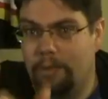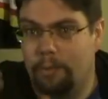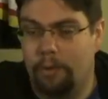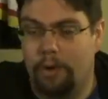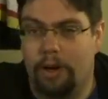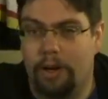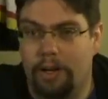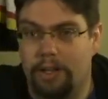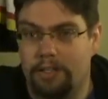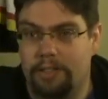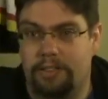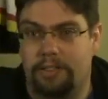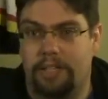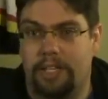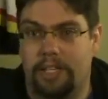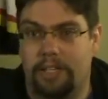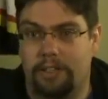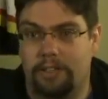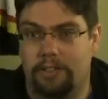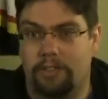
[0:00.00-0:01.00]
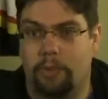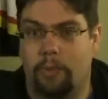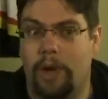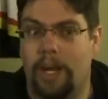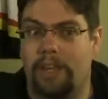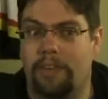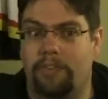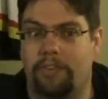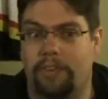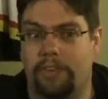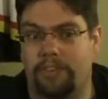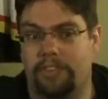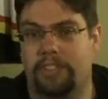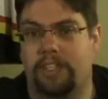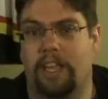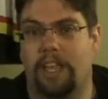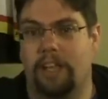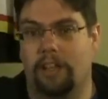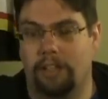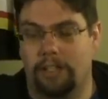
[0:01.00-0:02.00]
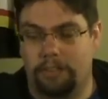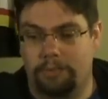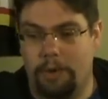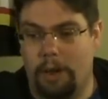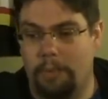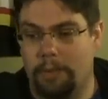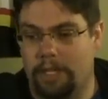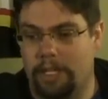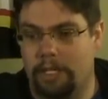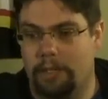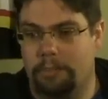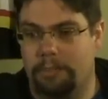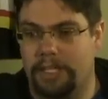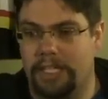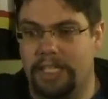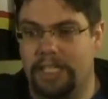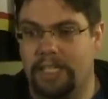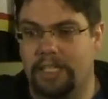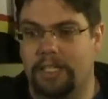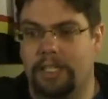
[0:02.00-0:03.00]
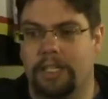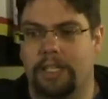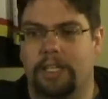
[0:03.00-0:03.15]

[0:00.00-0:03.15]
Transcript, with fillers: Whereas in 25th scale, it's probably going to be,